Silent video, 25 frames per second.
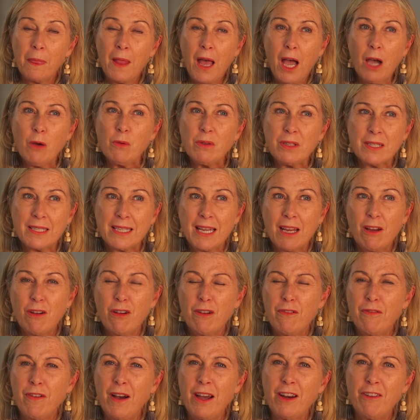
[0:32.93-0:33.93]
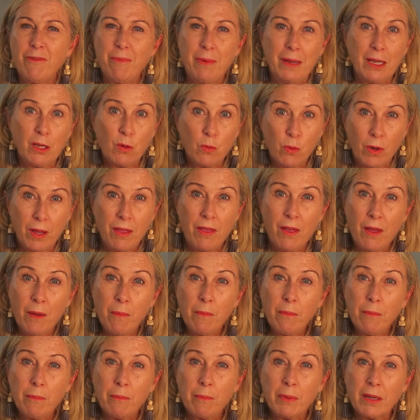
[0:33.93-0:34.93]
I was terrified of being with
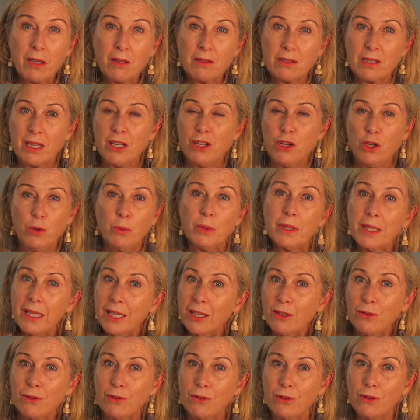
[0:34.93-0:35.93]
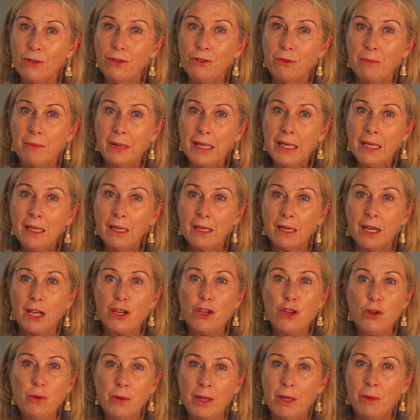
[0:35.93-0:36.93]
him because I knew what he could do to me and I
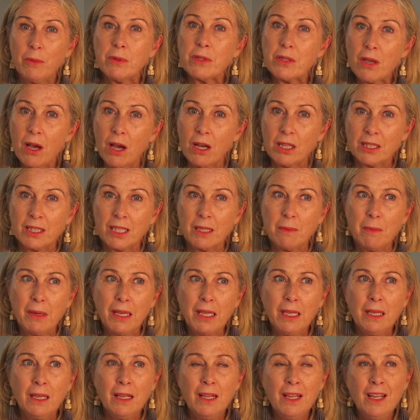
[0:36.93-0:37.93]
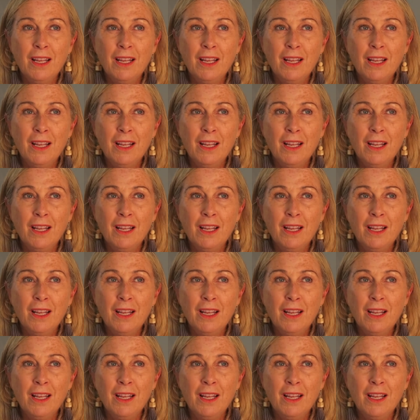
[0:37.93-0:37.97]
knew he was hurting me.